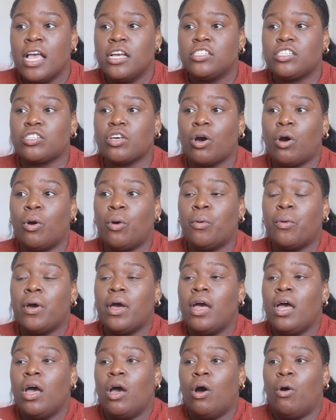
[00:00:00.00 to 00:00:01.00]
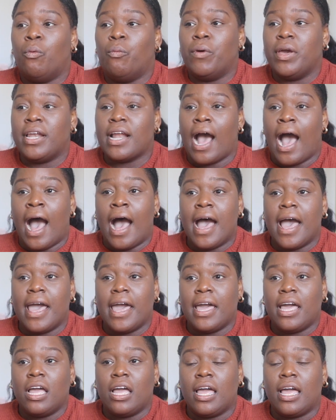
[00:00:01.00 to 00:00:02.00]
So when
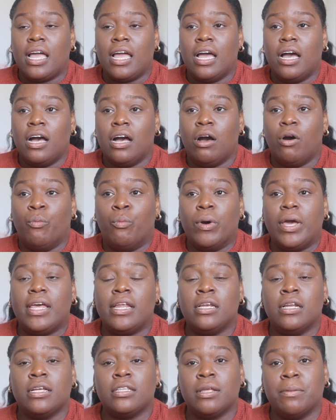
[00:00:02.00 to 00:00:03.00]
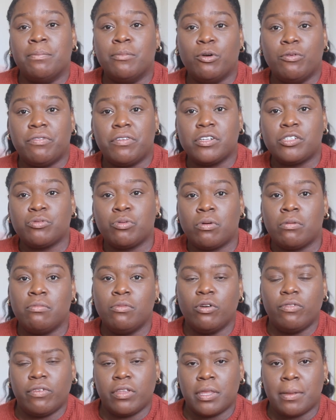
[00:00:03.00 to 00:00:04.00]
the movers were
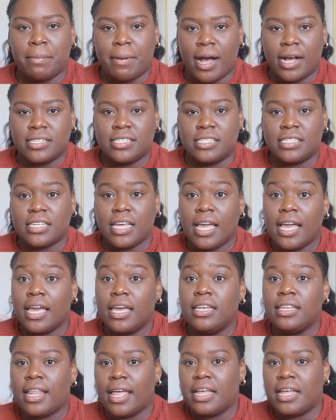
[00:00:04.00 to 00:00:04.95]
moving the boxes in,